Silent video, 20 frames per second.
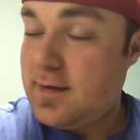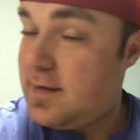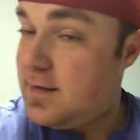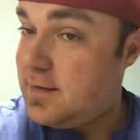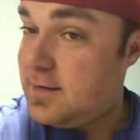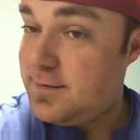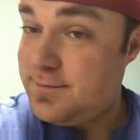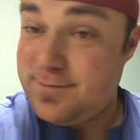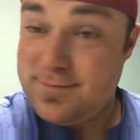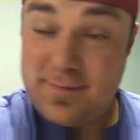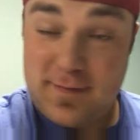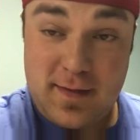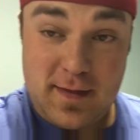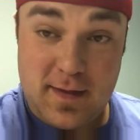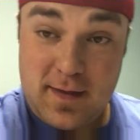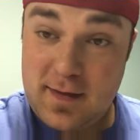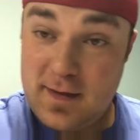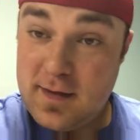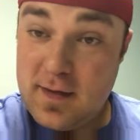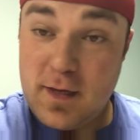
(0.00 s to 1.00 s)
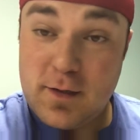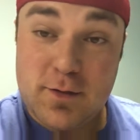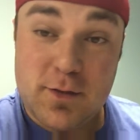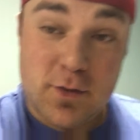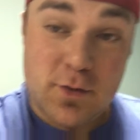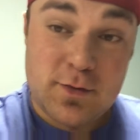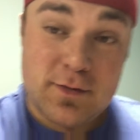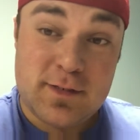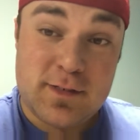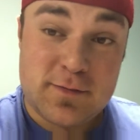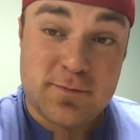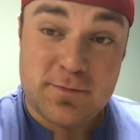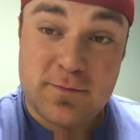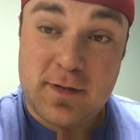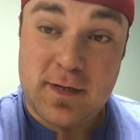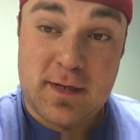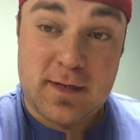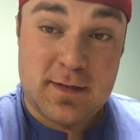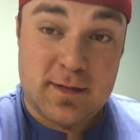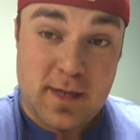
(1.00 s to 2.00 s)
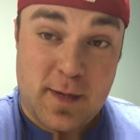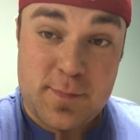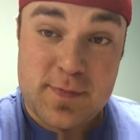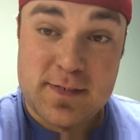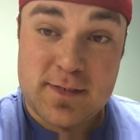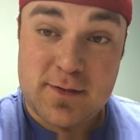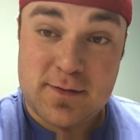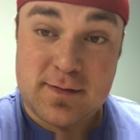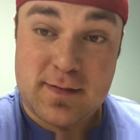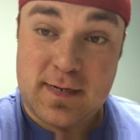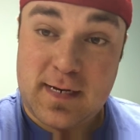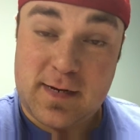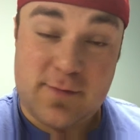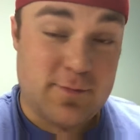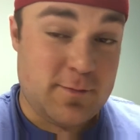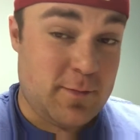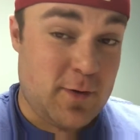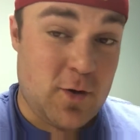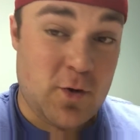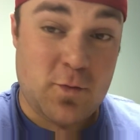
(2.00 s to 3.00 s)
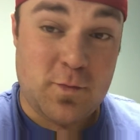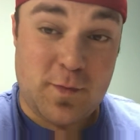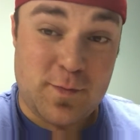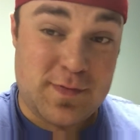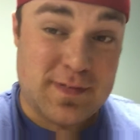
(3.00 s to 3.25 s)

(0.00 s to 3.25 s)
Uh, doing this uh, episode tonight from home.